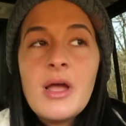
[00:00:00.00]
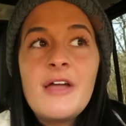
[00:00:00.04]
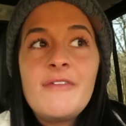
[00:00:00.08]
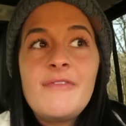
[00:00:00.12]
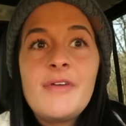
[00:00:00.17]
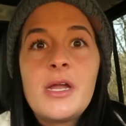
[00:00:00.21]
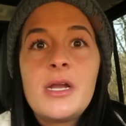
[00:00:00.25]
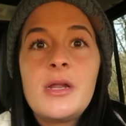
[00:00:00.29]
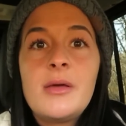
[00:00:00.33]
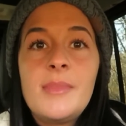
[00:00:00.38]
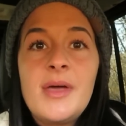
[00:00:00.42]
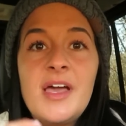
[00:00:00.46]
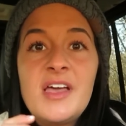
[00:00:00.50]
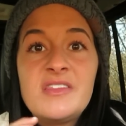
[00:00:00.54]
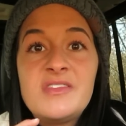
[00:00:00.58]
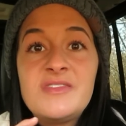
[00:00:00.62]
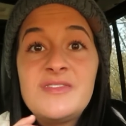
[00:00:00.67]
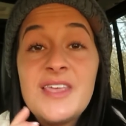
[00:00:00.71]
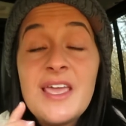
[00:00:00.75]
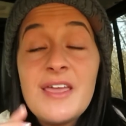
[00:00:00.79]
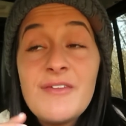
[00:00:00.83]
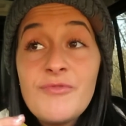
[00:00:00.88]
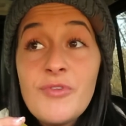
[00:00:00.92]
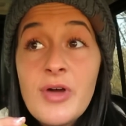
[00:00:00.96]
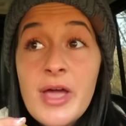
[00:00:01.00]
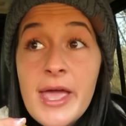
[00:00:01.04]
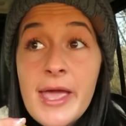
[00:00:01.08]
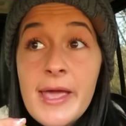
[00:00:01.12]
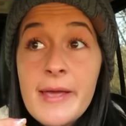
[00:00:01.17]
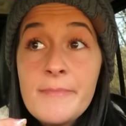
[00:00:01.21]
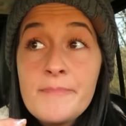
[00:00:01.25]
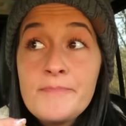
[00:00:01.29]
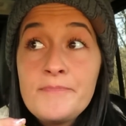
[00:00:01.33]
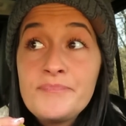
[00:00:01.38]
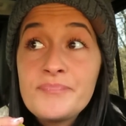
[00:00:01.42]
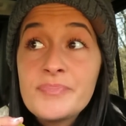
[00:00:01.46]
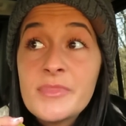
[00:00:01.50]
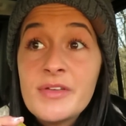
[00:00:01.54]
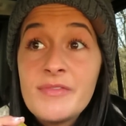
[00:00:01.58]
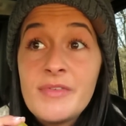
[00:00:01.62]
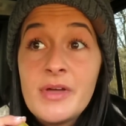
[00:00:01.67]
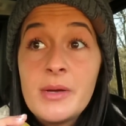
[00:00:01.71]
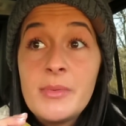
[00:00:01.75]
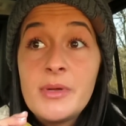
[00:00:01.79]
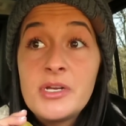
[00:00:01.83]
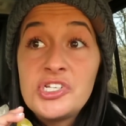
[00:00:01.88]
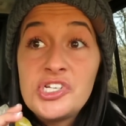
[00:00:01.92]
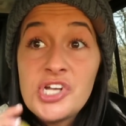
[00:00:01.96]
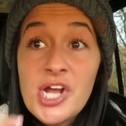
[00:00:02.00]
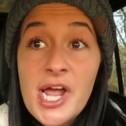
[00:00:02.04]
found them at Safeway. I found them at